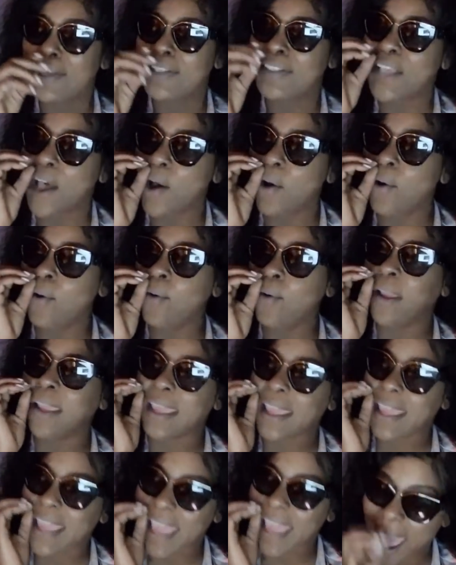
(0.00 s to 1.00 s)
So
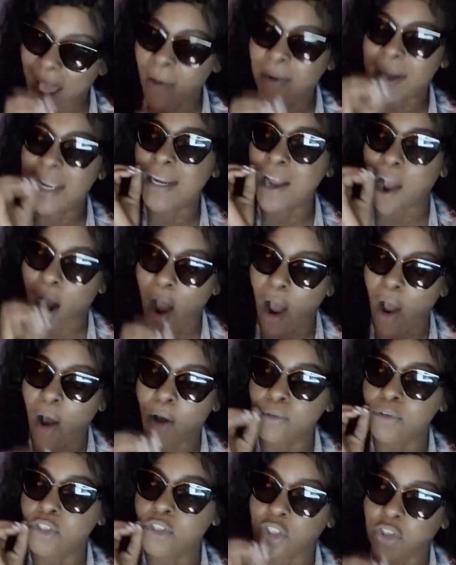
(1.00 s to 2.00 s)
count it
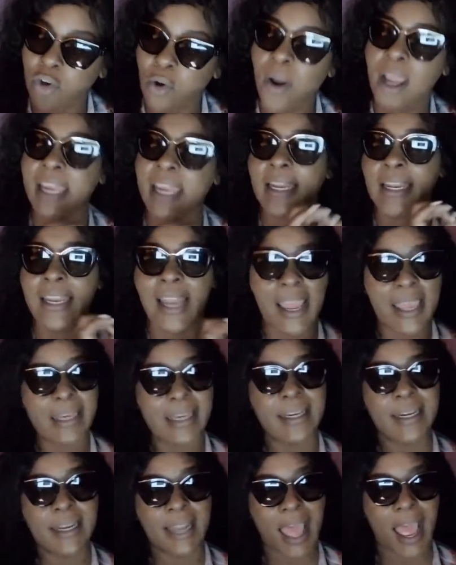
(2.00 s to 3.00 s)
all joy,
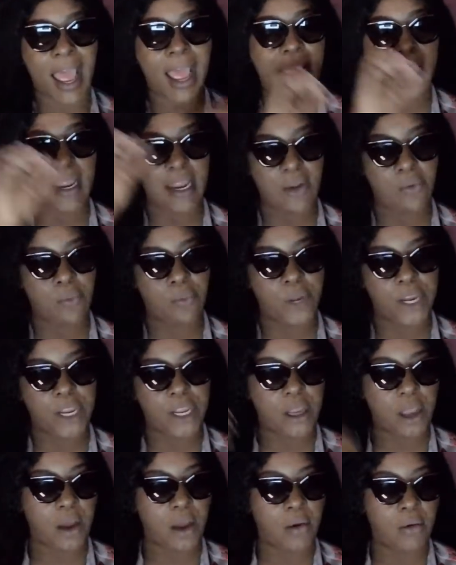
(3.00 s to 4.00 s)
Lady La and
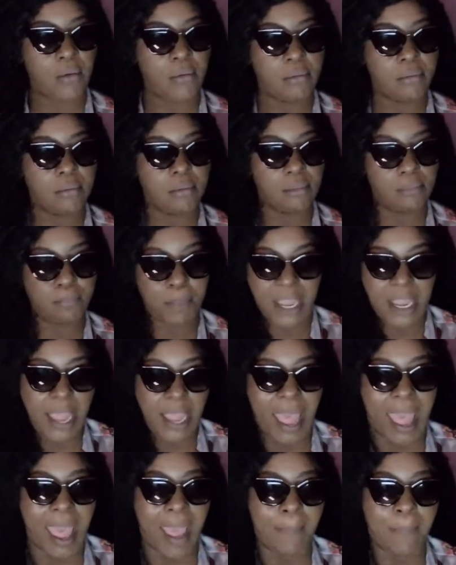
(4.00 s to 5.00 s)
Rico. Be
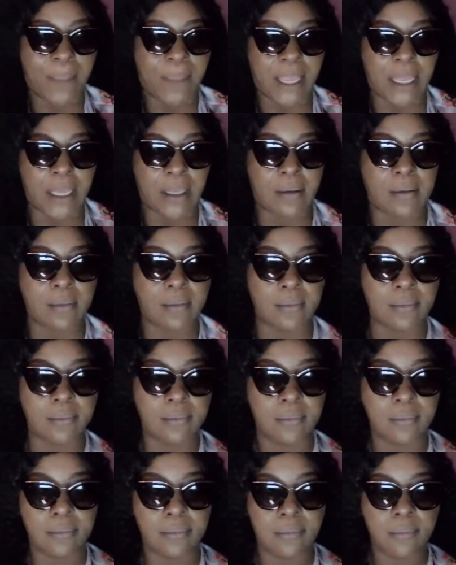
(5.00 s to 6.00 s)
happy.
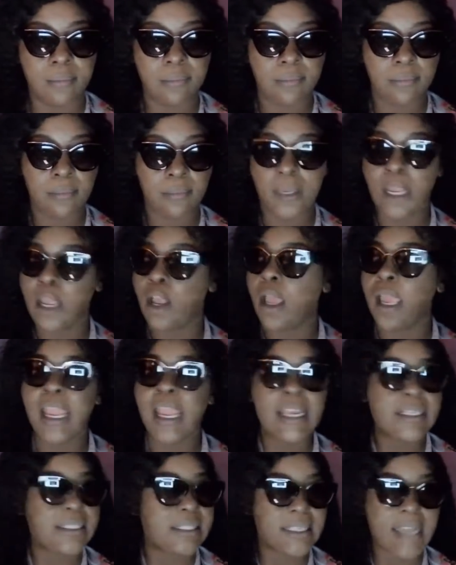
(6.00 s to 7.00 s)

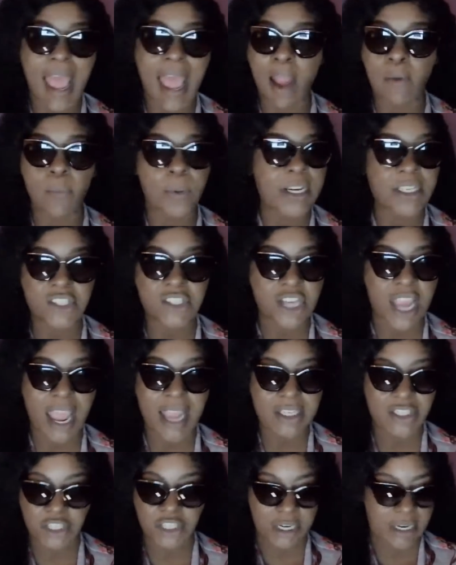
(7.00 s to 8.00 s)
It's not
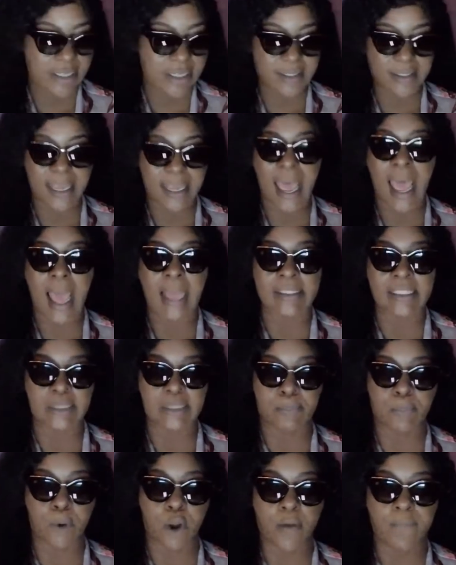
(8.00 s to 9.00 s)
rejection, it's God's
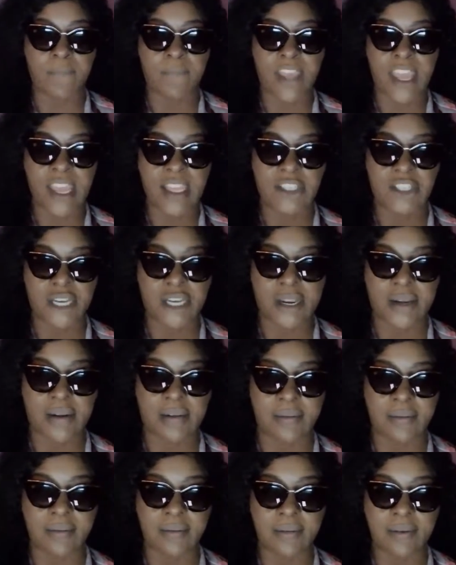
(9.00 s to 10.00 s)
provision.
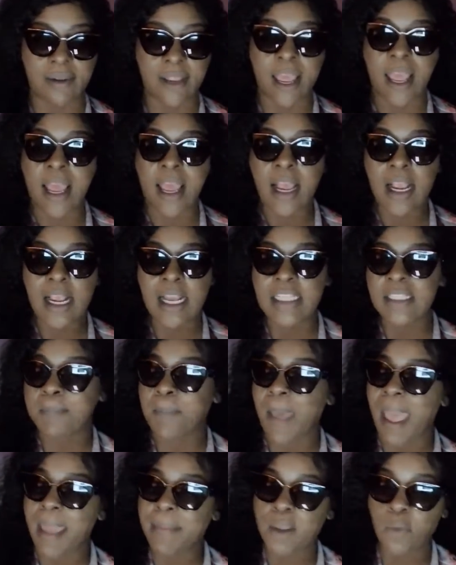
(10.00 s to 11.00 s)
Because,
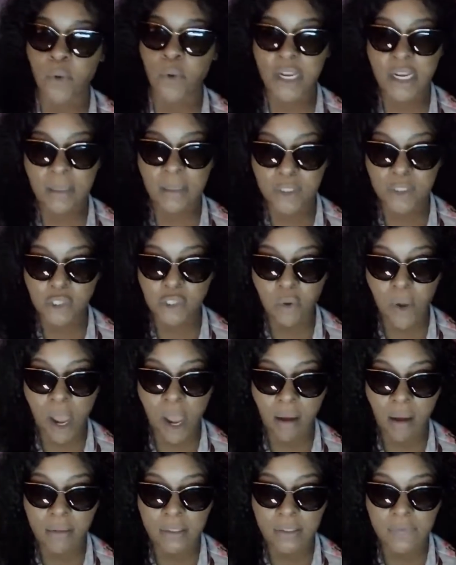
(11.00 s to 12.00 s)
baby, when them two
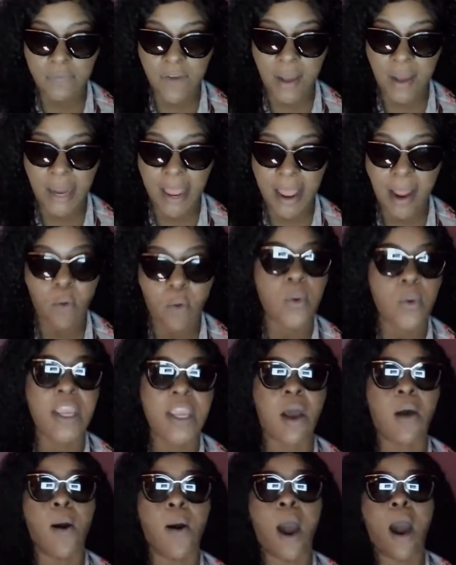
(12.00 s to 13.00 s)
hoes fall out, we
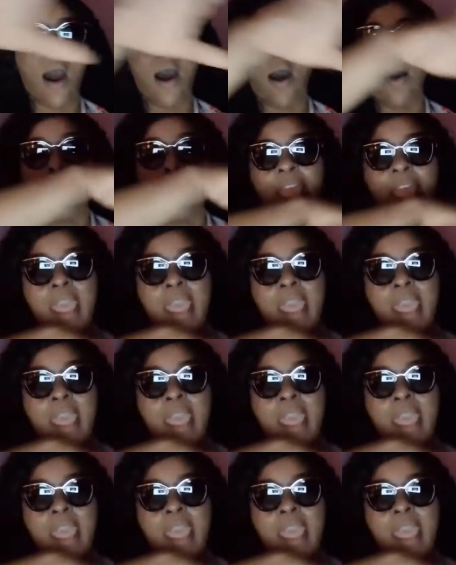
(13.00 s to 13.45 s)
going to all be